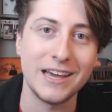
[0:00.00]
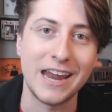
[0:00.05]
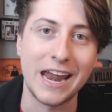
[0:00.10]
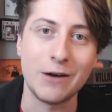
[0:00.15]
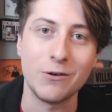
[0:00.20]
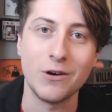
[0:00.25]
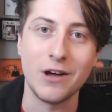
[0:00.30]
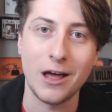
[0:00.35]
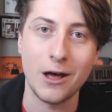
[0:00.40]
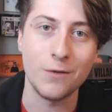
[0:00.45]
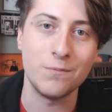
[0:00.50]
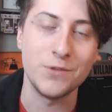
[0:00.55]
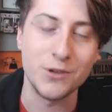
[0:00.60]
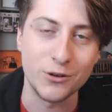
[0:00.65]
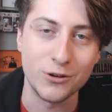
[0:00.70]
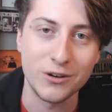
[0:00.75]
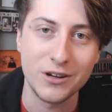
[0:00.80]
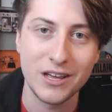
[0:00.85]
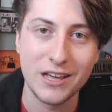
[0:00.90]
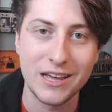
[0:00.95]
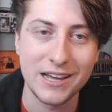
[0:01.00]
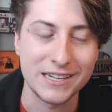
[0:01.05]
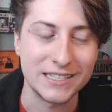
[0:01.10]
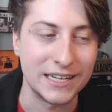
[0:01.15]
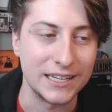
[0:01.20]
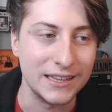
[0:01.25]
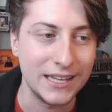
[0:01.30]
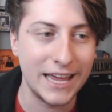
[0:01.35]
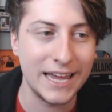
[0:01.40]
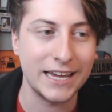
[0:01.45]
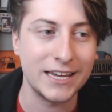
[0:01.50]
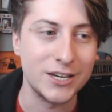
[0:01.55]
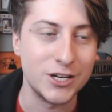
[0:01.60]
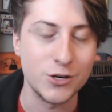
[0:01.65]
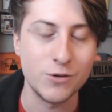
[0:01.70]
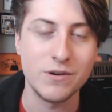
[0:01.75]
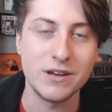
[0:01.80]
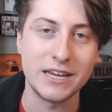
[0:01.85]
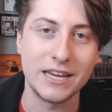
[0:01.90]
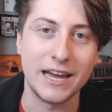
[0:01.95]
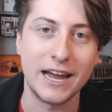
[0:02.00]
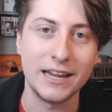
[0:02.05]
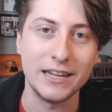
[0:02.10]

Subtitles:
and I will help you because I like doing it.